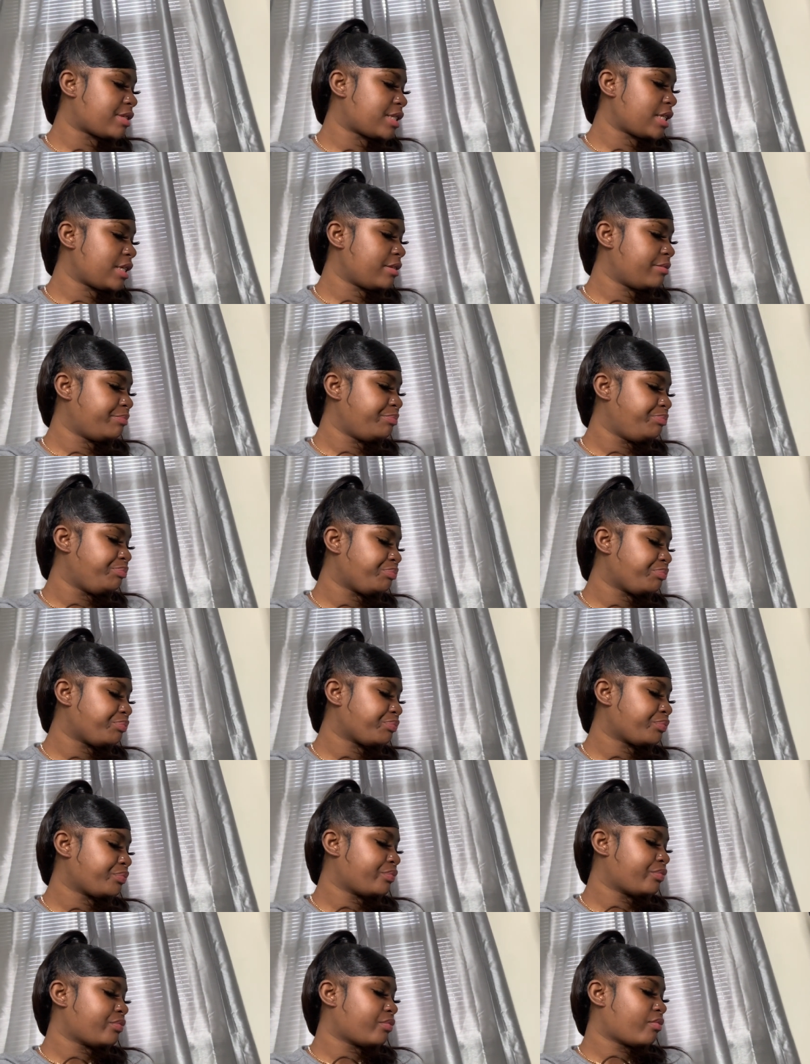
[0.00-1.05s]
see?
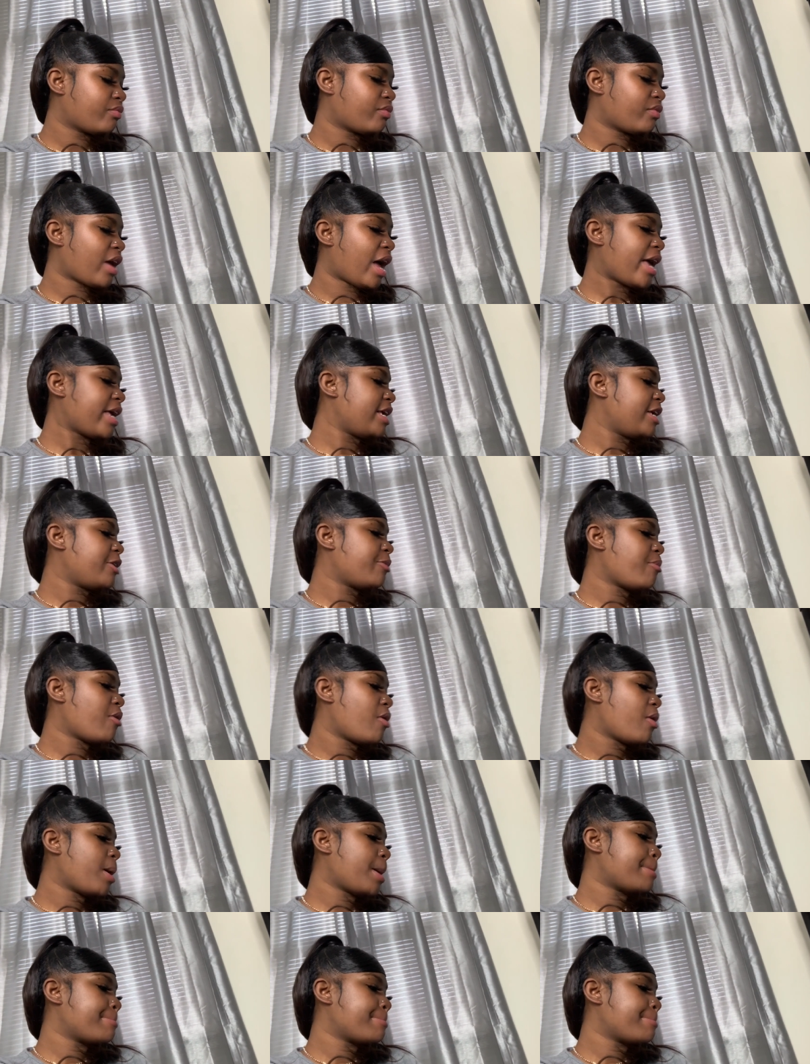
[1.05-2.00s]
I ain't eat them all.